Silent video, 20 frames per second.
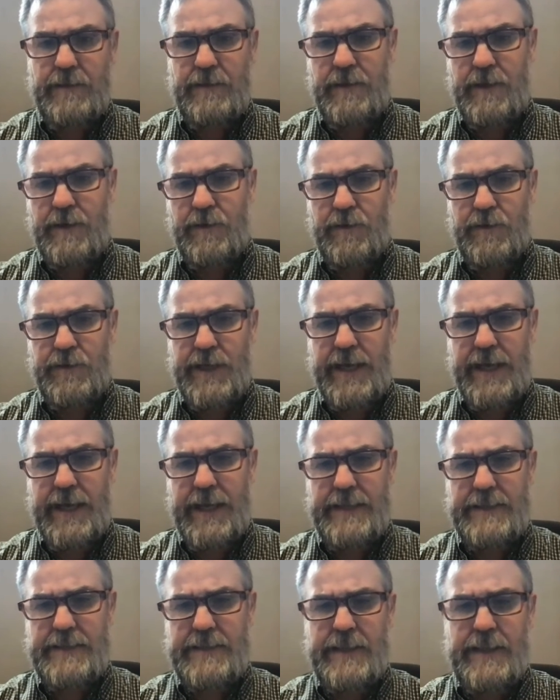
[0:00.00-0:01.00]
literal
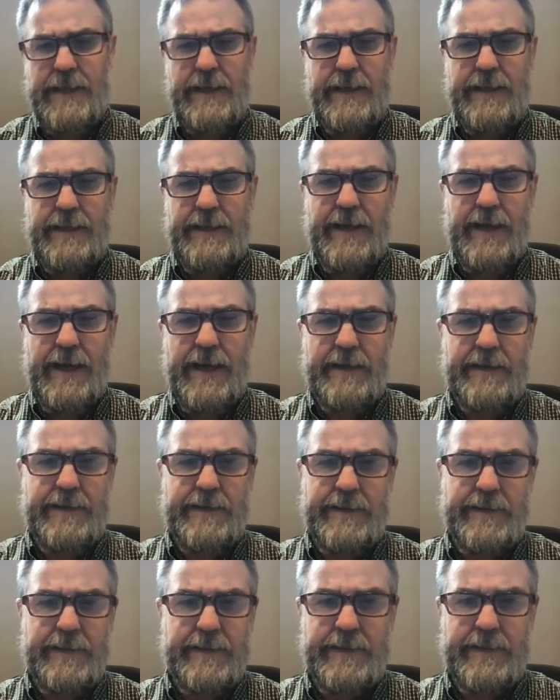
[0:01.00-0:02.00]
days, that
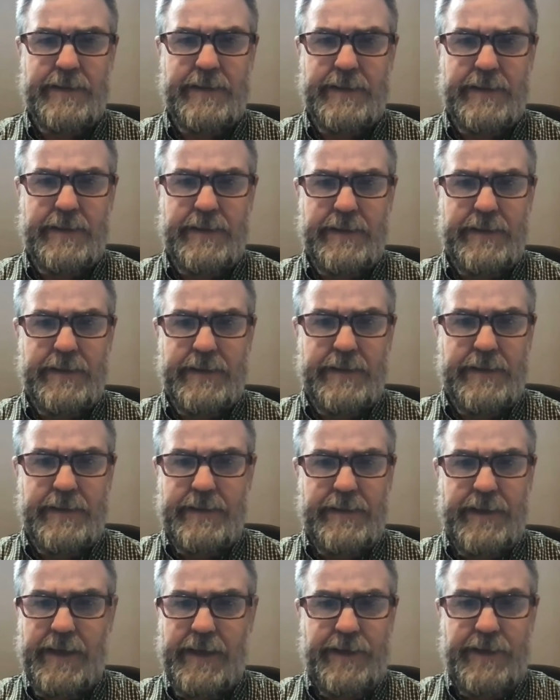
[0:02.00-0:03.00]

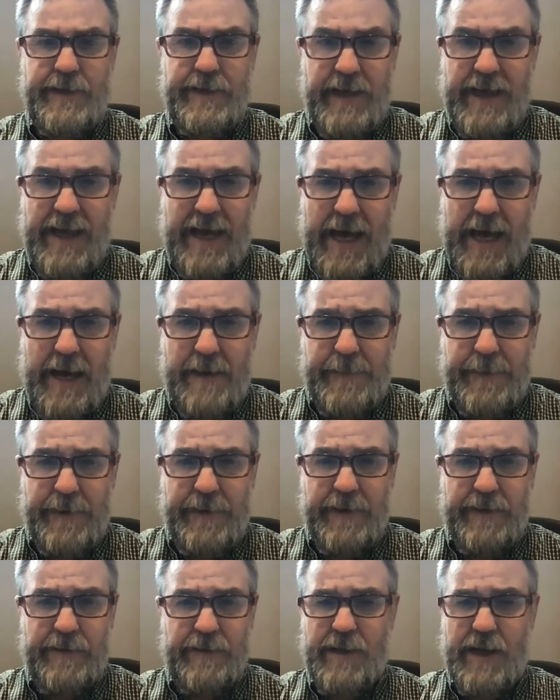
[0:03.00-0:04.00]
it couldn't have
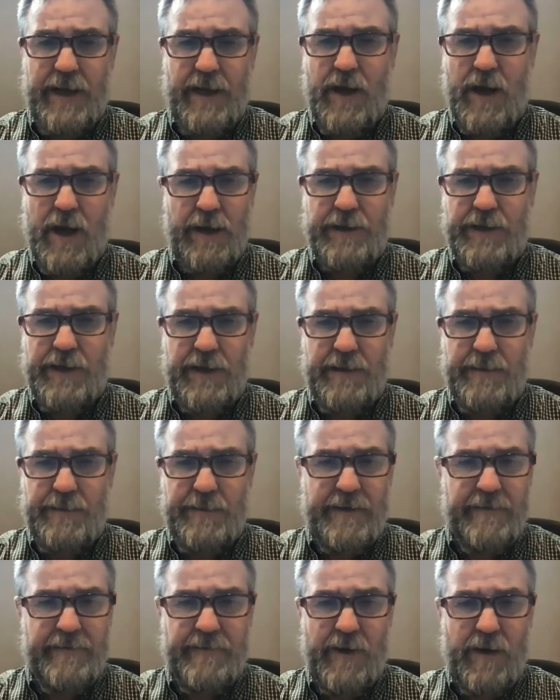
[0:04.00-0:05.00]
happened, or that God couldn't have
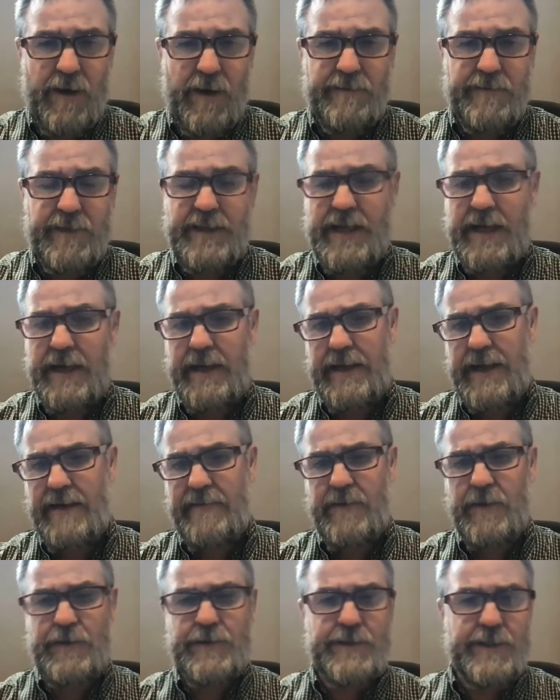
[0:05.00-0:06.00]
been involved, and that
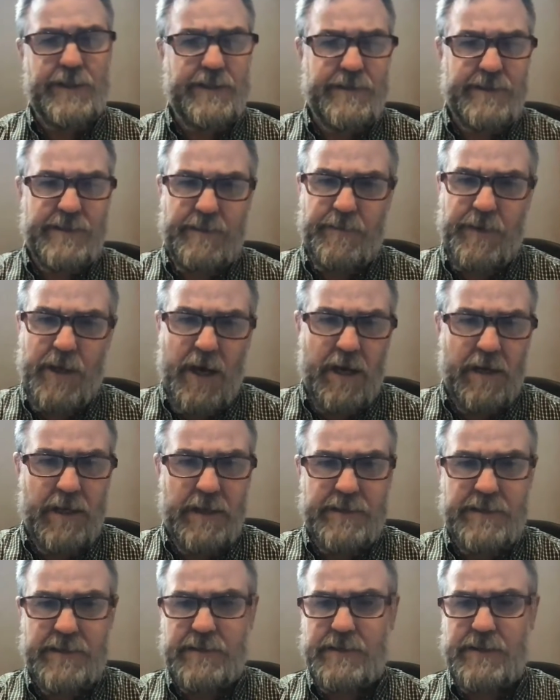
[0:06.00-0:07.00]
evolution is some
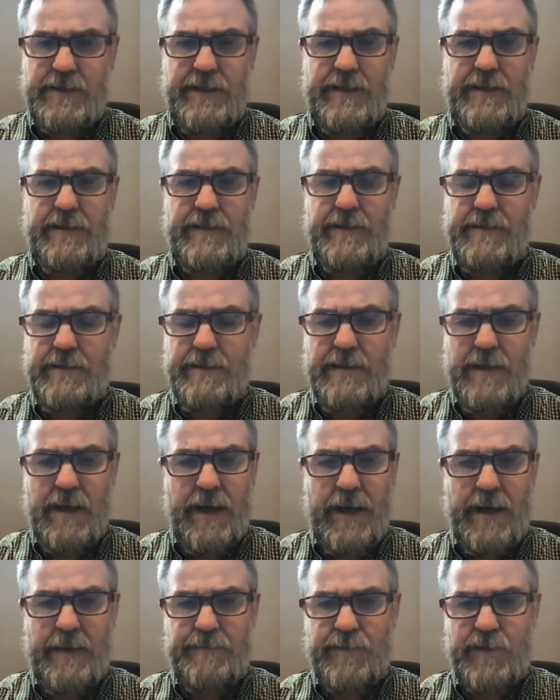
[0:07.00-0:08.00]
godless
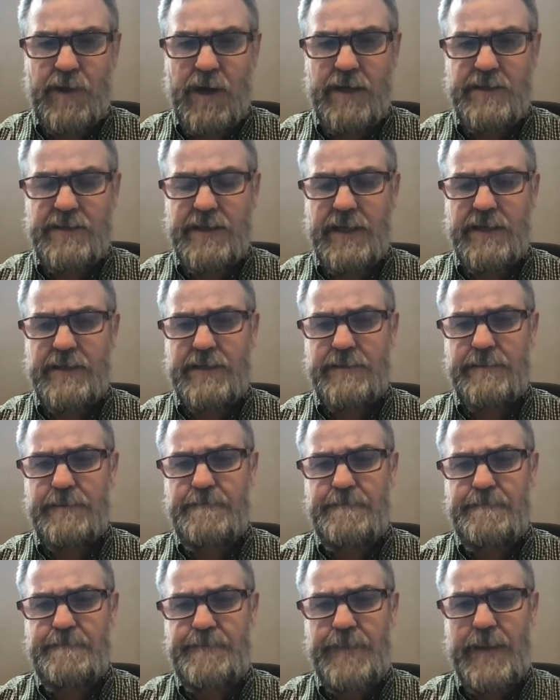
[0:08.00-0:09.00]
process.
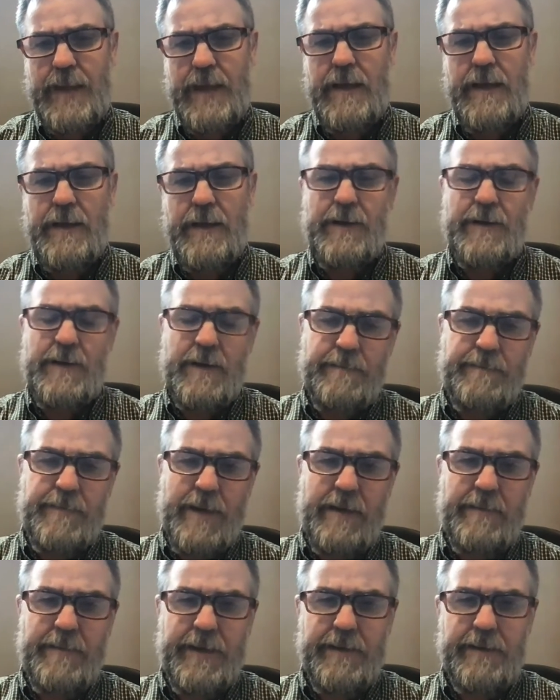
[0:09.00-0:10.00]
Well,
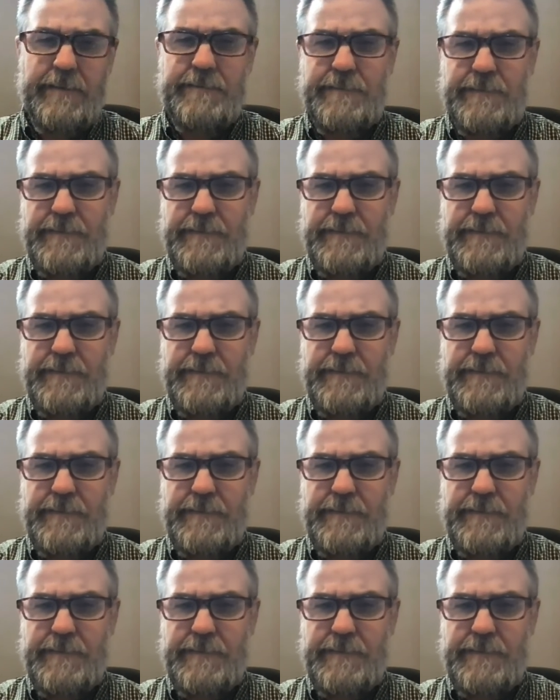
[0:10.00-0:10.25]
maybe